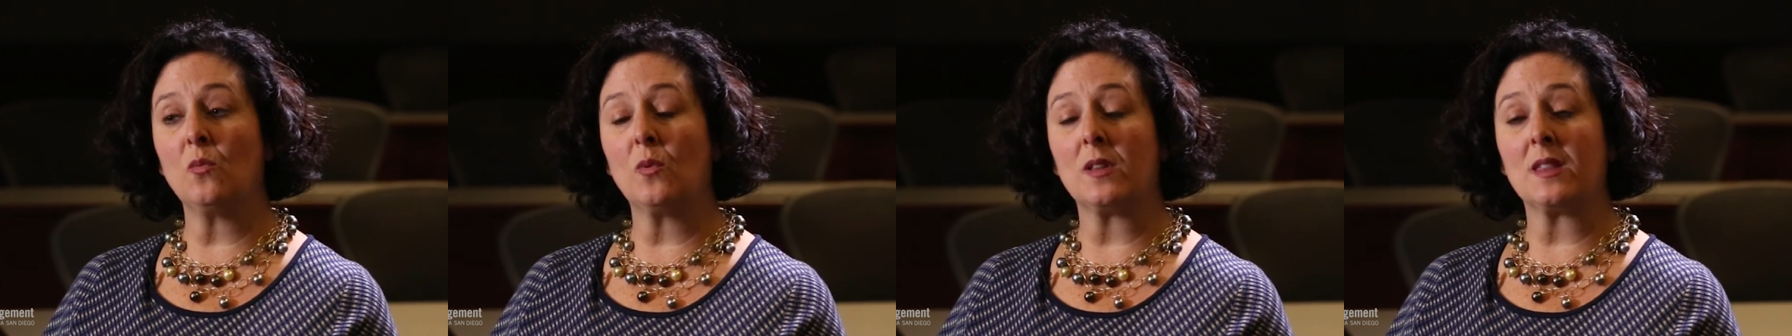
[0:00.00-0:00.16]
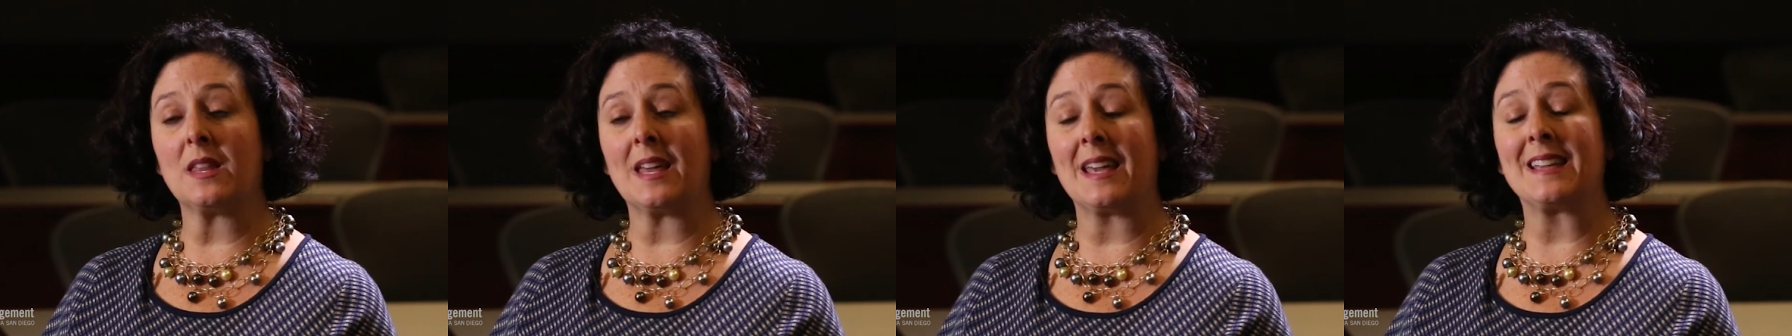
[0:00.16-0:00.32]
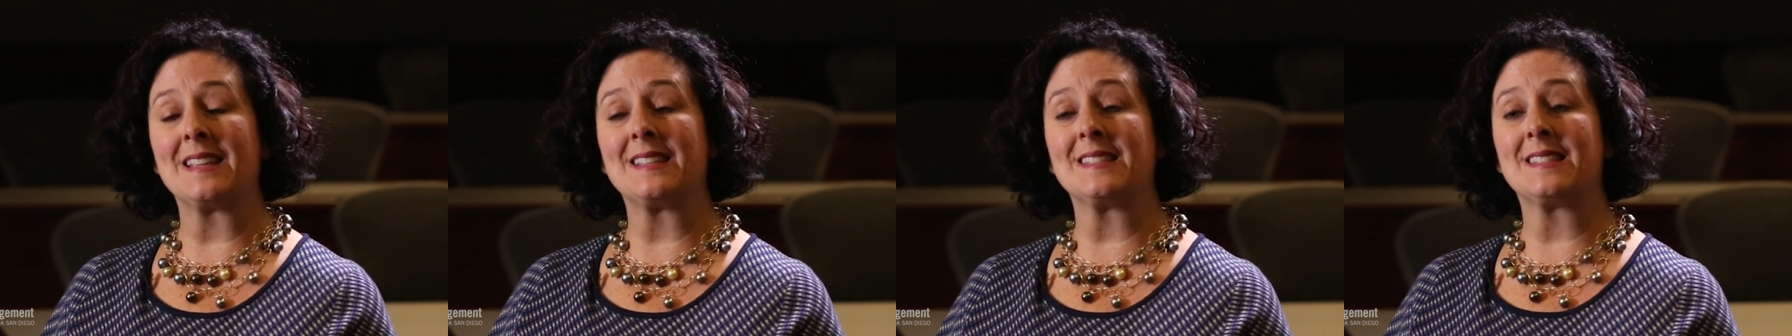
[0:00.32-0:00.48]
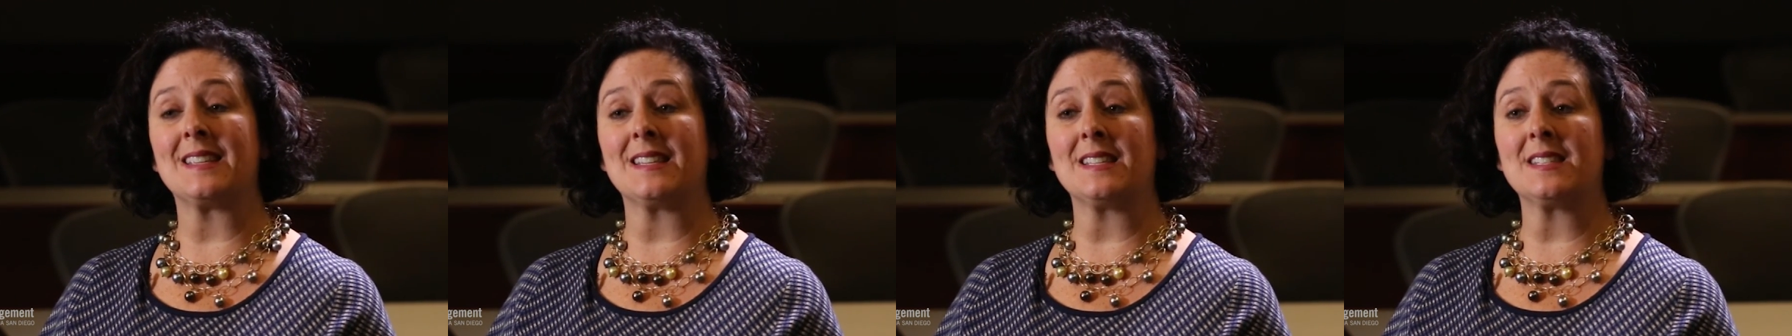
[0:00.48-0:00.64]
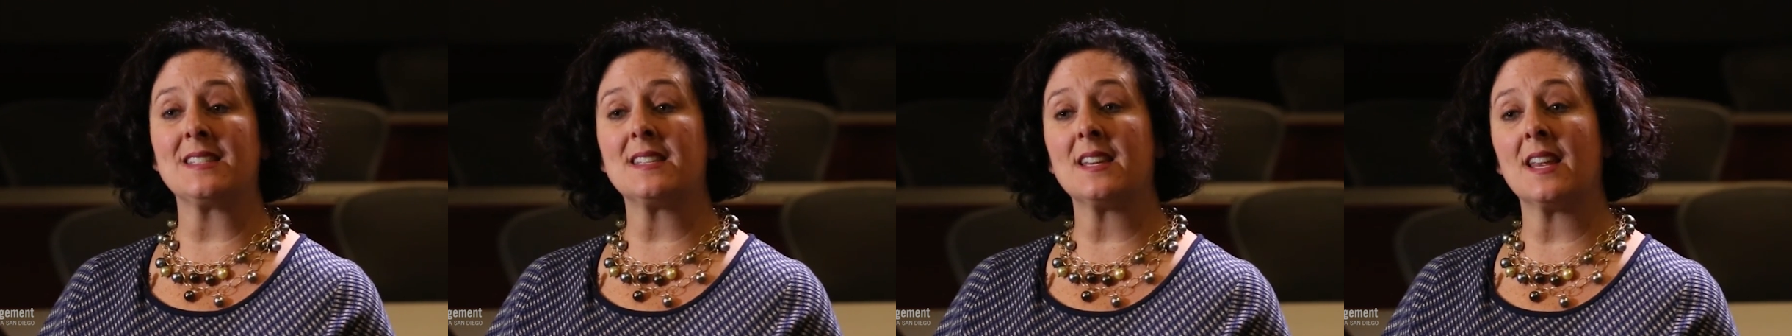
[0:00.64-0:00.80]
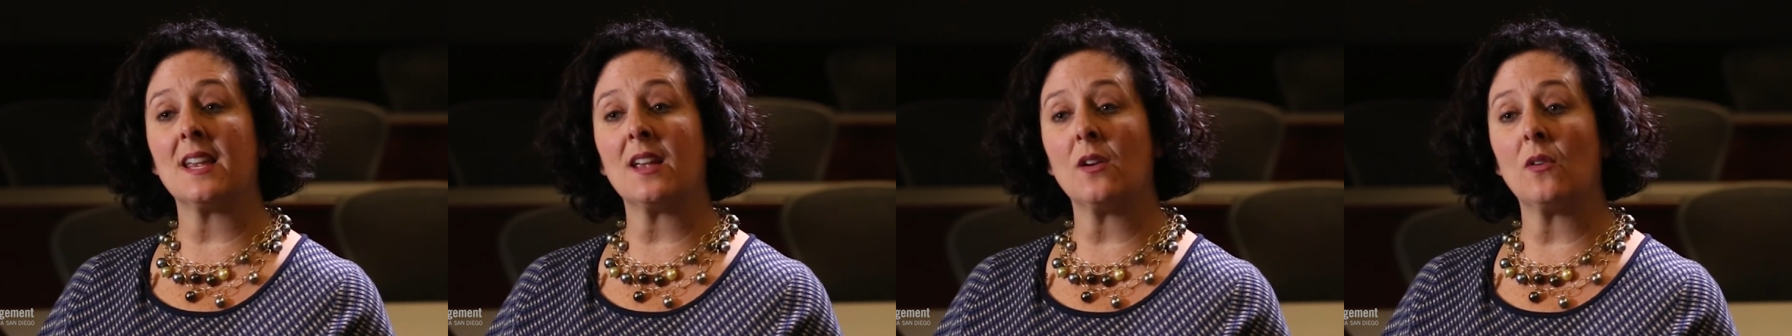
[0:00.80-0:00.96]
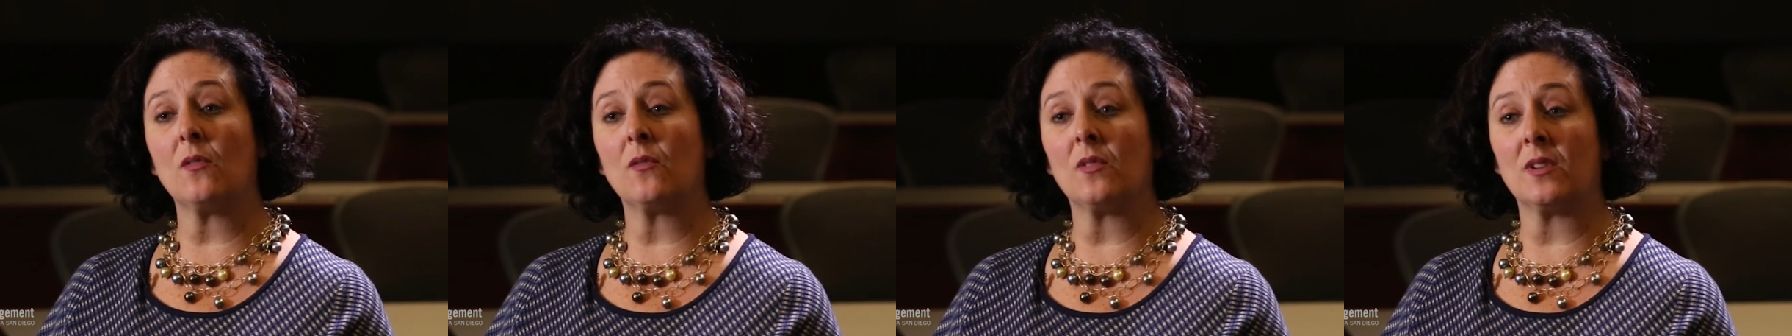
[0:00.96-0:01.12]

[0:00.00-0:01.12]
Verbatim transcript: with existing